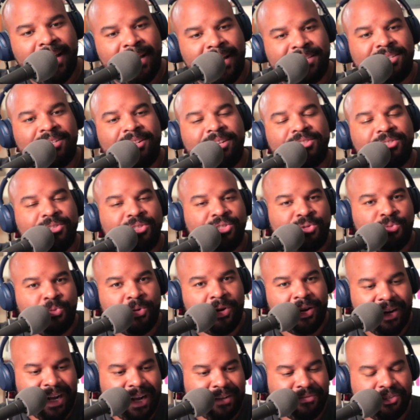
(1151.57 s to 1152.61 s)
As collectors,
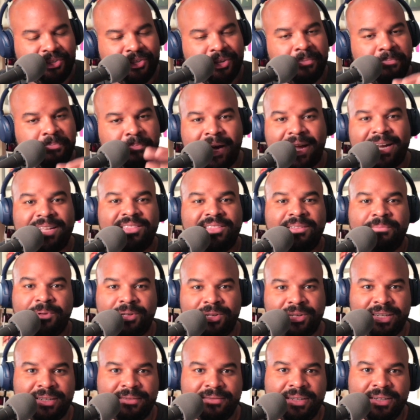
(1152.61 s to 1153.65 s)
we're going to have to start biting the
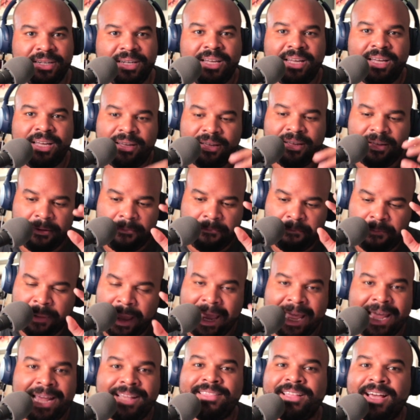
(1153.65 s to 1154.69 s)
bullet,
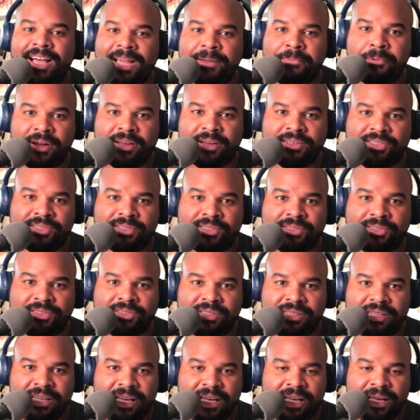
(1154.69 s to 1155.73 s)
paying the high
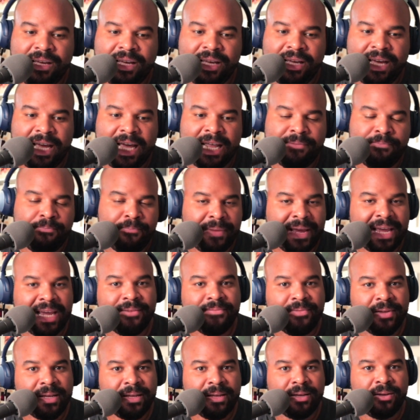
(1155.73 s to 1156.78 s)
prices, and
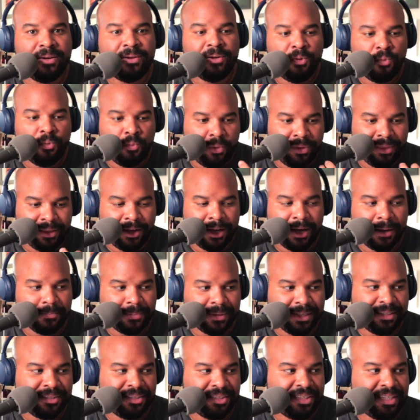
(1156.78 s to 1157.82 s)
maybe when the
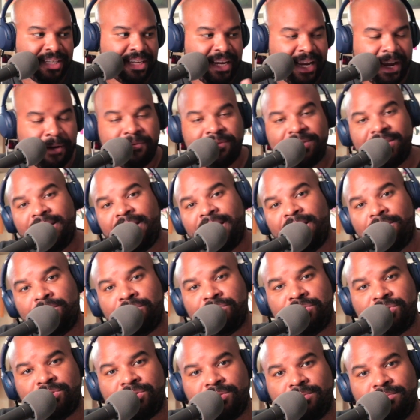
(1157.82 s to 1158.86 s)
companies see everything
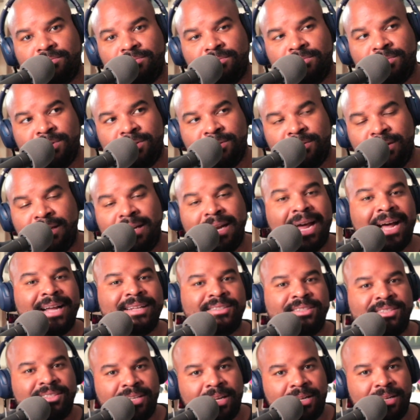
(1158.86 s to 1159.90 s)
else
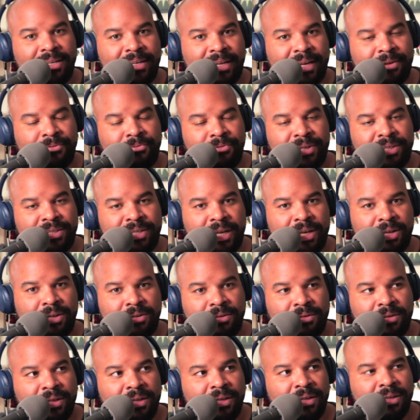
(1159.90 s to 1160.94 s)
not selling at
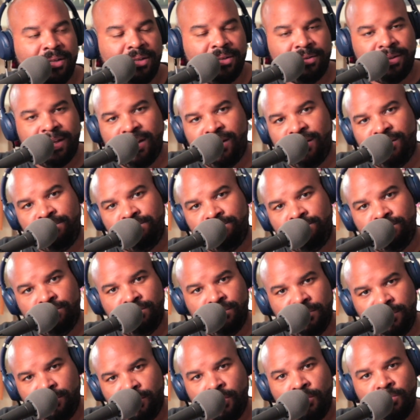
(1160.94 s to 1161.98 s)
retail, they
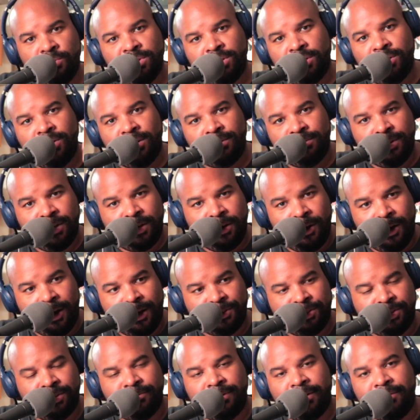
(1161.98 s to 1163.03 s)
lower the
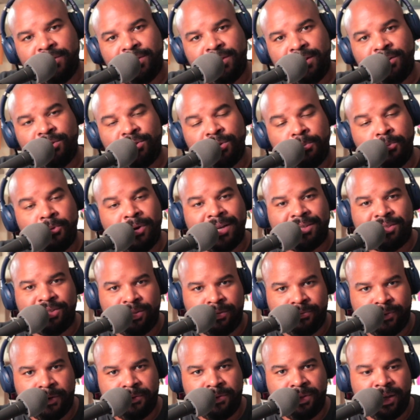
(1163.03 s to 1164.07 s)
cost of everything or the
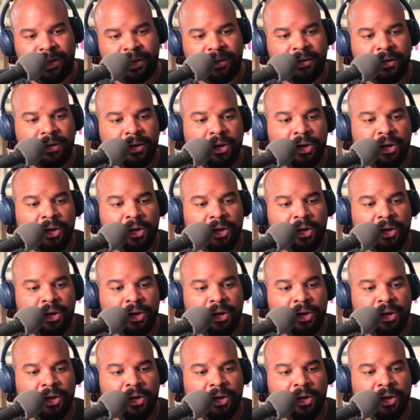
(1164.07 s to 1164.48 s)
prices of everything.